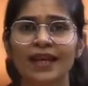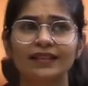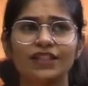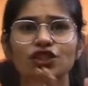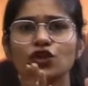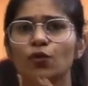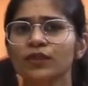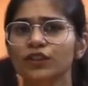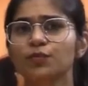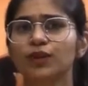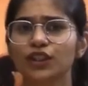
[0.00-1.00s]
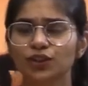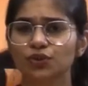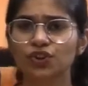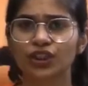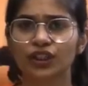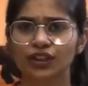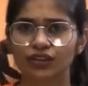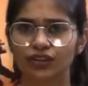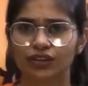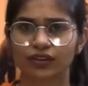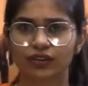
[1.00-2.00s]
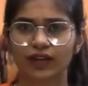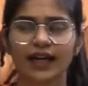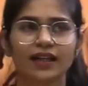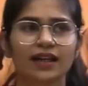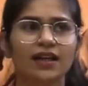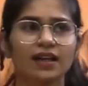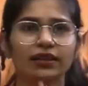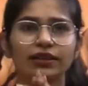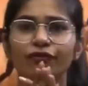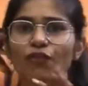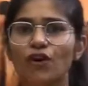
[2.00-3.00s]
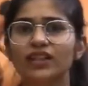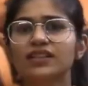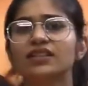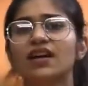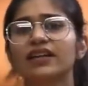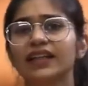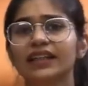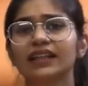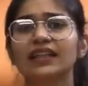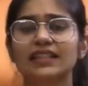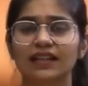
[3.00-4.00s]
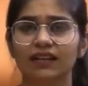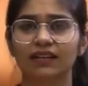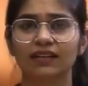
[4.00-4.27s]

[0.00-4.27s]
There's so much pollution here, right? The forests are decreasing.